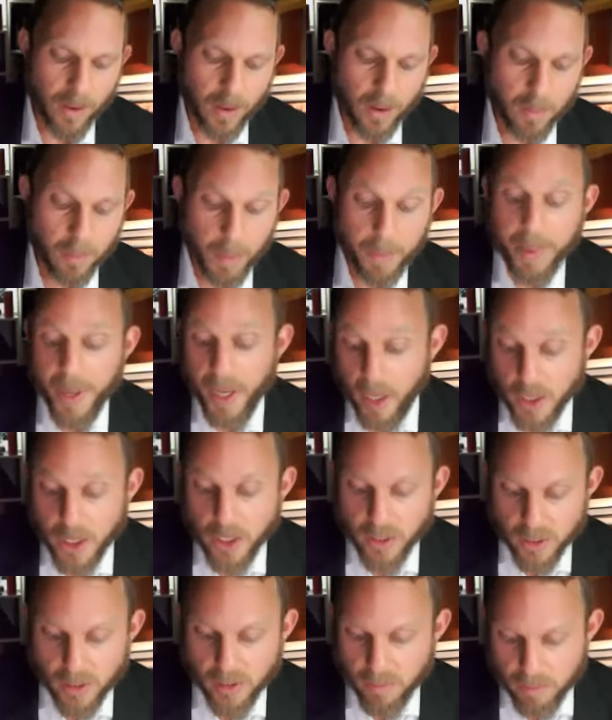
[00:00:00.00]
But
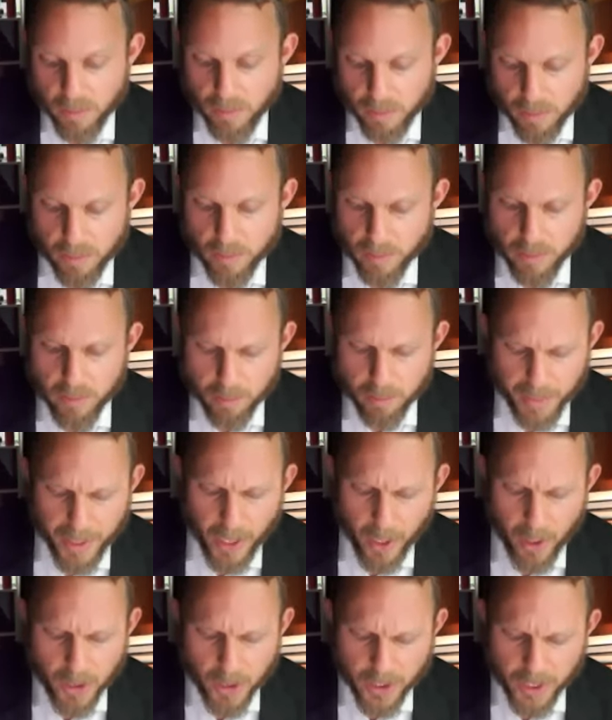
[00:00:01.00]
because being
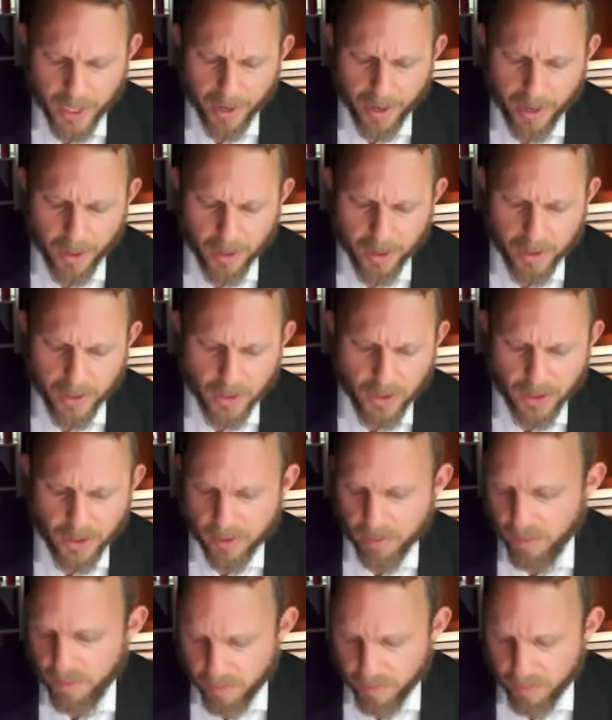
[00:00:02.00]
on a scale is